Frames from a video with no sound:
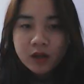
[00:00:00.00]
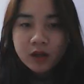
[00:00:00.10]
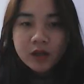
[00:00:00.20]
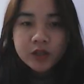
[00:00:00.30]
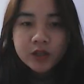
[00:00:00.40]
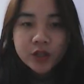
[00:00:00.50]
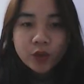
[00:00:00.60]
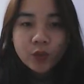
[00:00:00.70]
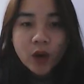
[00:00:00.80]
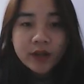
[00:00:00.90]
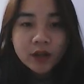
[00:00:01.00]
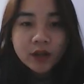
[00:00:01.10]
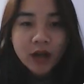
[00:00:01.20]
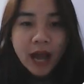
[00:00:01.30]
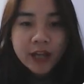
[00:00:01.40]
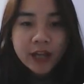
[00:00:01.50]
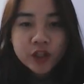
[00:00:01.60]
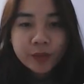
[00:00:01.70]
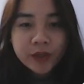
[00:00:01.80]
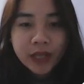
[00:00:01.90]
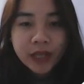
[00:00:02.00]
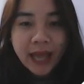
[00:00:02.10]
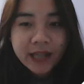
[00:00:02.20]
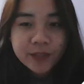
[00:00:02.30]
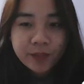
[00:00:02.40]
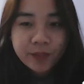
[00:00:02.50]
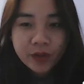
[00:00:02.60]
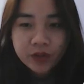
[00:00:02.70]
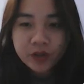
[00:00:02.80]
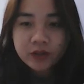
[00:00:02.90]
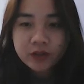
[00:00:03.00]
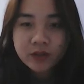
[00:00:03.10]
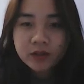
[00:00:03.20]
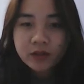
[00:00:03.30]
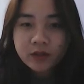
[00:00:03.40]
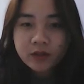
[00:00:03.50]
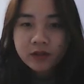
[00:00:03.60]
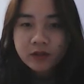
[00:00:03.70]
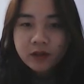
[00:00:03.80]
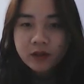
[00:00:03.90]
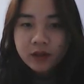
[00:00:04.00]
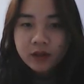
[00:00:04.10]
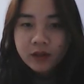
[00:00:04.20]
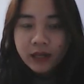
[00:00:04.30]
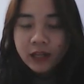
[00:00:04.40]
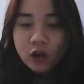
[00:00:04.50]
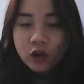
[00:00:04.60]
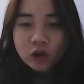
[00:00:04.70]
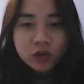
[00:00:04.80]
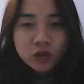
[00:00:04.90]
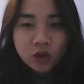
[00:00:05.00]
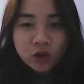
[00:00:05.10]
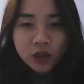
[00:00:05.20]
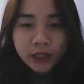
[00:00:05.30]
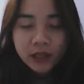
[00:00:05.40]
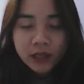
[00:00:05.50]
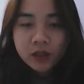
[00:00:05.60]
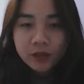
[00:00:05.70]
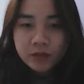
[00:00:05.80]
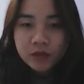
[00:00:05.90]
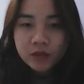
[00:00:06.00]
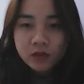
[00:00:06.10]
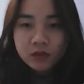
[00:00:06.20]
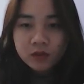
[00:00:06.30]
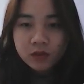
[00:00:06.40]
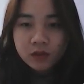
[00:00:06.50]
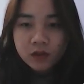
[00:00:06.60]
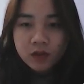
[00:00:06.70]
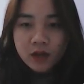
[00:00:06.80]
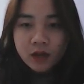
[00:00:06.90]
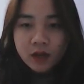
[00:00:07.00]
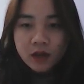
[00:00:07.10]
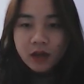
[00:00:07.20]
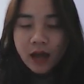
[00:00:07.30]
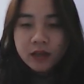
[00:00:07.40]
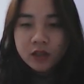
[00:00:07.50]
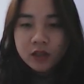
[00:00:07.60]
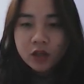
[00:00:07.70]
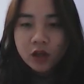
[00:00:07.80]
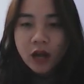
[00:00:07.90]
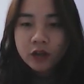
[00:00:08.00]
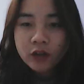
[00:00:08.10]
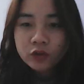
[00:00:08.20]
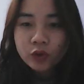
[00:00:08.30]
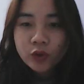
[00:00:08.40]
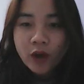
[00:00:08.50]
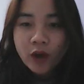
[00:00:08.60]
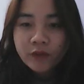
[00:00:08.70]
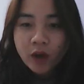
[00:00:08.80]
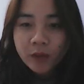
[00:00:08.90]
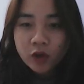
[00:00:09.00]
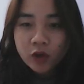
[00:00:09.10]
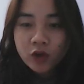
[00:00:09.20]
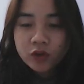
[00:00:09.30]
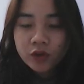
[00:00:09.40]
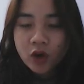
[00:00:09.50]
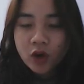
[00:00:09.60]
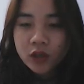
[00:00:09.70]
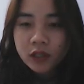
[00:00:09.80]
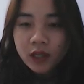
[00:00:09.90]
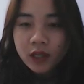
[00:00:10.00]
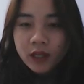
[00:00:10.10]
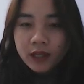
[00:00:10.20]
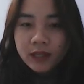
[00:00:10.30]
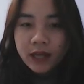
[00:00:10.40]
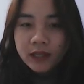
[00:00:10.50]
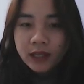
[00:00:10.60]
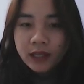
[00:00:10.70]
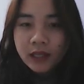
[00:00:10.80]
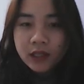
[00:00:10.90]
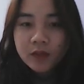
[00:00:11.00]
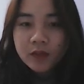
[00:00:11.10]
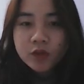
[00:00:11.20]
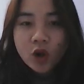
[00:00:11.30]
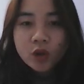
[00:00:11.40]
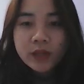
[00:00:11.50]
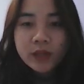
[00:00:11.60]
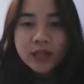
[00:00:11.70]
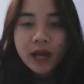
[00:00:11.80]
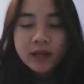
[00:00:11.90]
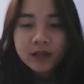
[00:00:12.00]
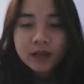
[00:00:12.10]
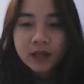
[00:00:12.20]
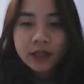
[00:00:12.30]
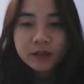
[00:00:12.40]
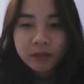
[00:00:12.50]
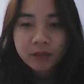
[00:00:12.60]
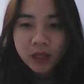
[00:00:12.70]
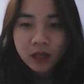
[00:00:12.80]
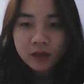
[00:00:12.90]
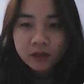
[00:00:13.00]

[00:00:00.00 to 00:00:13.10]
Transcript: So what are idiomatic expressions? It also called idioms. As I don't know you have come across or not, that idioms always has a hidden meaning.